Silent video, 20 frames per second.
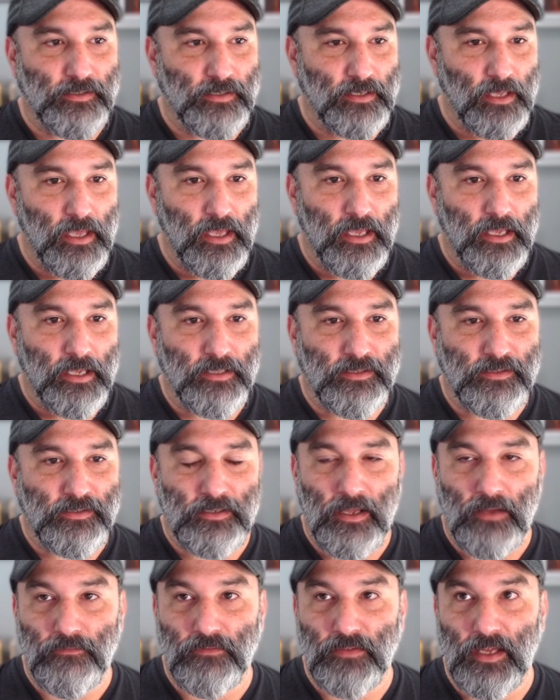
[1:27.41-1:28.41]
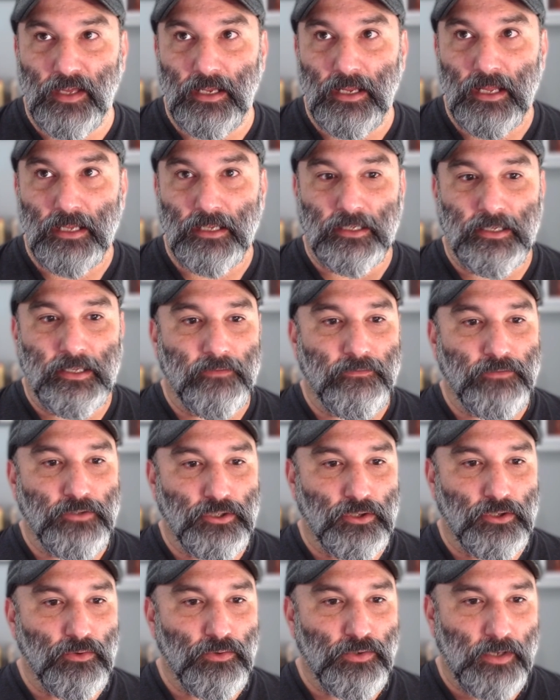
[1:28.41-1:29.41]
It's stuff that
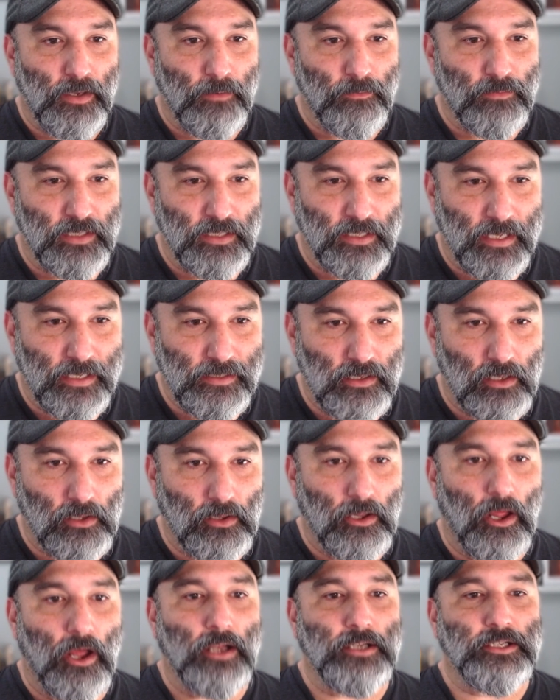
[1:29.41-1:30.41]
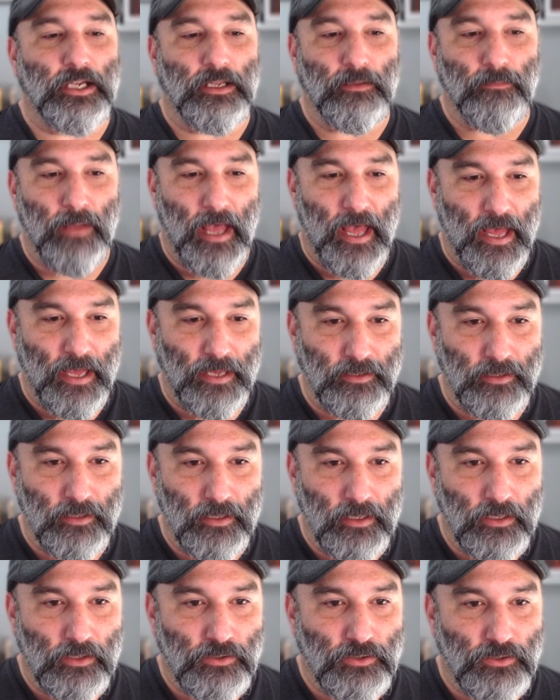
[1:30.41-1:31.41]
gives you something as a launching pad
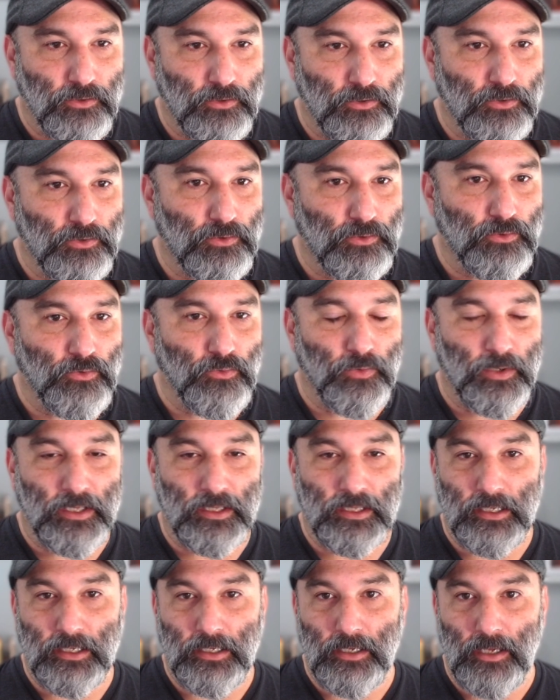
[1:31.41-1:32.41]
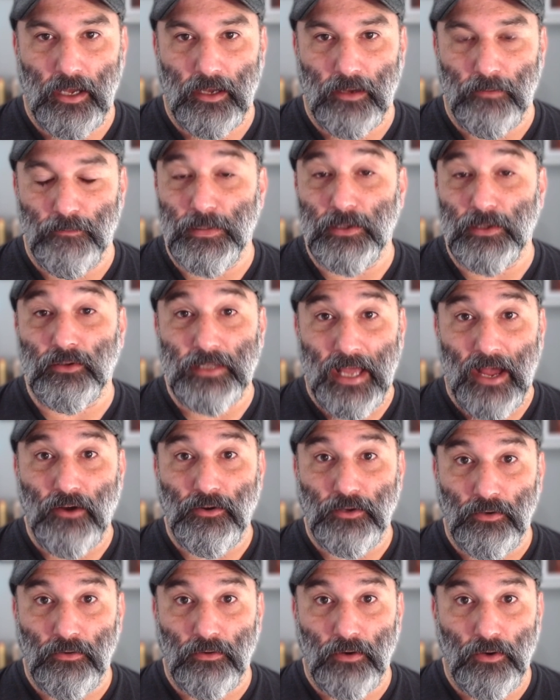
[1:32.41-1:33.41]
to really build
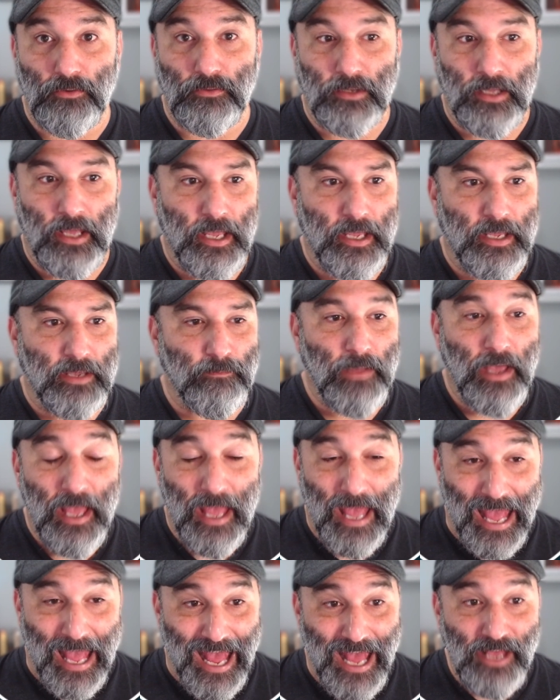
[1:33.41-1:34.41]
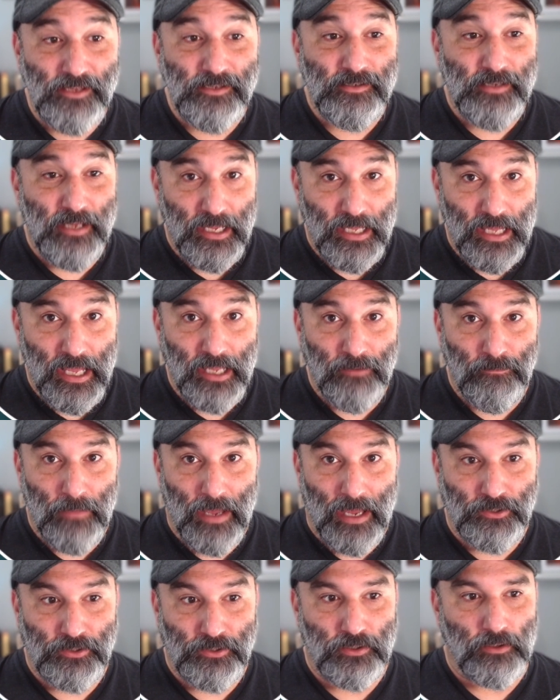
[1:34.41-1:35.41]
out your own game as a
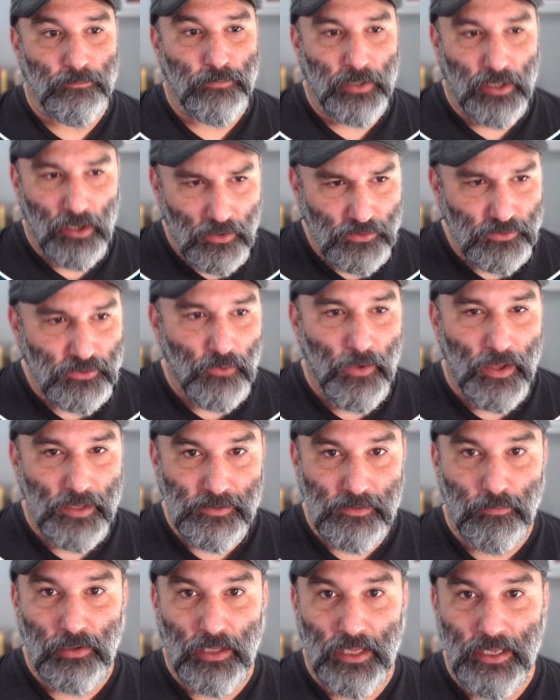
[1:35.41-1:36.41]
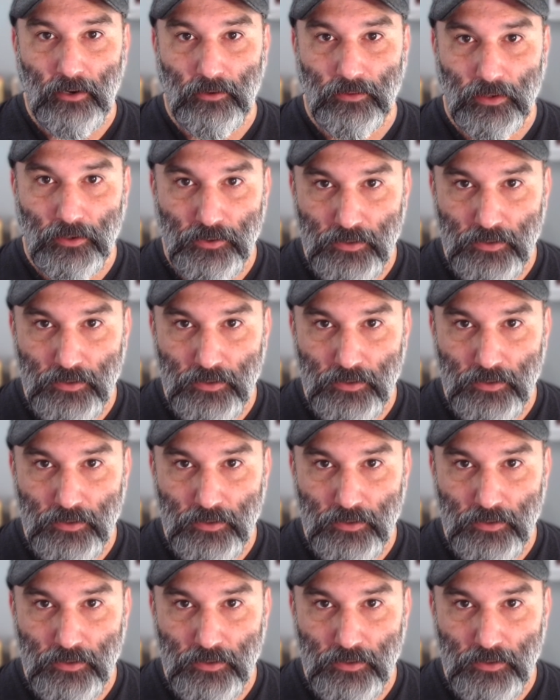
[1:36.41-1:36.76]
game master, but also as a player.